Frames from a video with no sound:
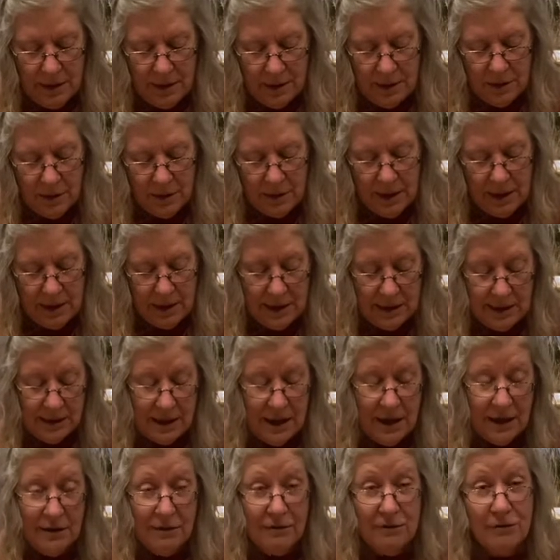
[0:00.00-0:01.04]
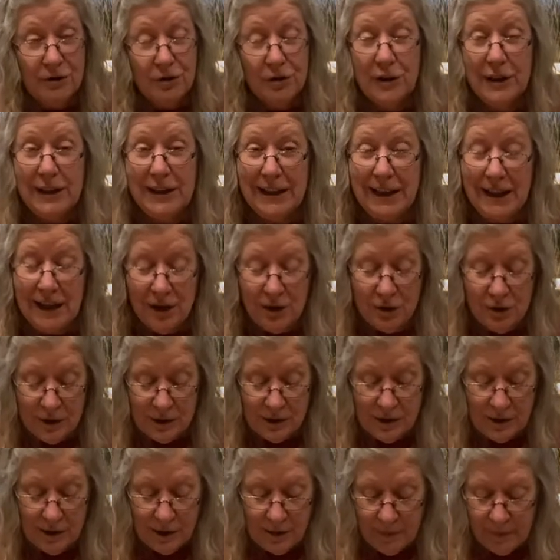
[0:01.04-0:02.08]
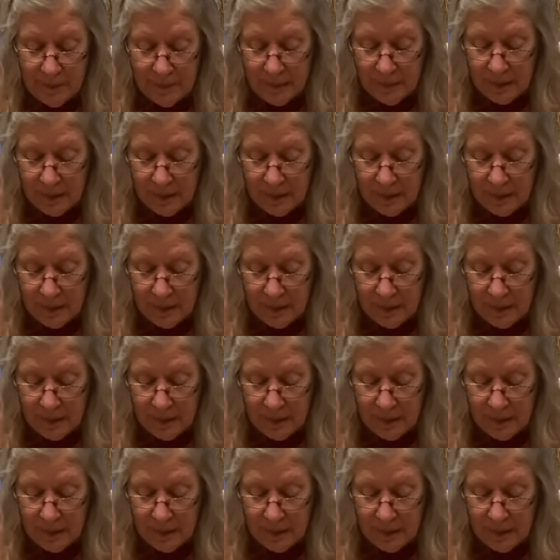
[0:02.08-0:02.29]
And so then he's got a furry leg also.